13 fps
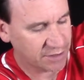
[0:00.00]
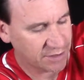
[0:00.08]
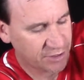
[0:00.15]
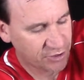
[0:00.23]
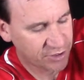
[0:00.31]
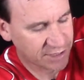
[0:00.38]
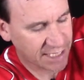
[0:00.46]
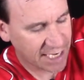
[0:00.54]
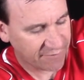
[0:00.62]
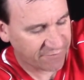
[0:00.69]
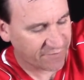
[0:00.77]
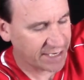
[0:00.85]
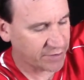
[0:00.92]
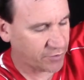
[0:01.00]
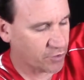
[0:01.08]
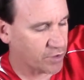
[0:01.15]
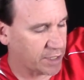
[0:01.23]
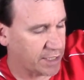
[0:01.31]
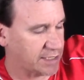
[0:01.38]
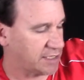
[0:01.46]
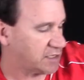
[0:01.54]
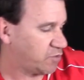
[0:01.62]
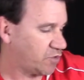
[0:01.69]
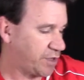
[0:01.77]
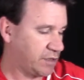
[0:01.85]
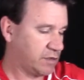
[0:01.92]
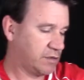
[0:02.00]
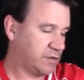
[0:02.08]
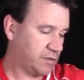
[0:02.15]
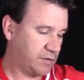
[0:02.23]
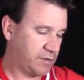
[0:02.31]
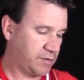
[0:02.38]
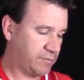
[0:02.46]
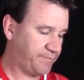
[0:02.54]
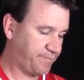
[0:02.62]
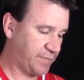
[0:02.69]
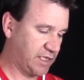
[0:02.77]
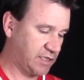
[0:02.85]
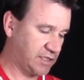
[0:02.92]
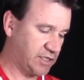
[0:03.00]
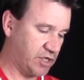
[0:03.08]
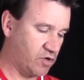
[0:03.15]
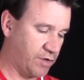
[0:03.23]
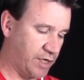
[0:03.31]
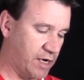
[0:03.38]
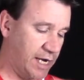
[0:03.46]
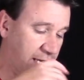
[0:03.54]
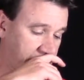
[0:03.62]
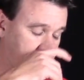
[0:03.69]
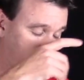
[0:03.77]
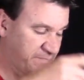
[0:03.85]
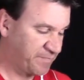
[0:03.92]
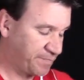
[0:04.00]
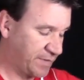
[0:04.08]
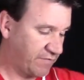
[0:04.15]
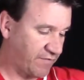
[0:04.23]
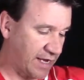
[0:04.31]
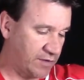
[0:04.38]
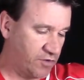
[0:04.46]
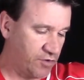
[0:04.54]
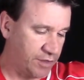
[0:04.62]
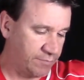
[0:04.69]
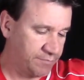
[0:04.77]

You just got to fight through it at this point. So here I am fighting through it.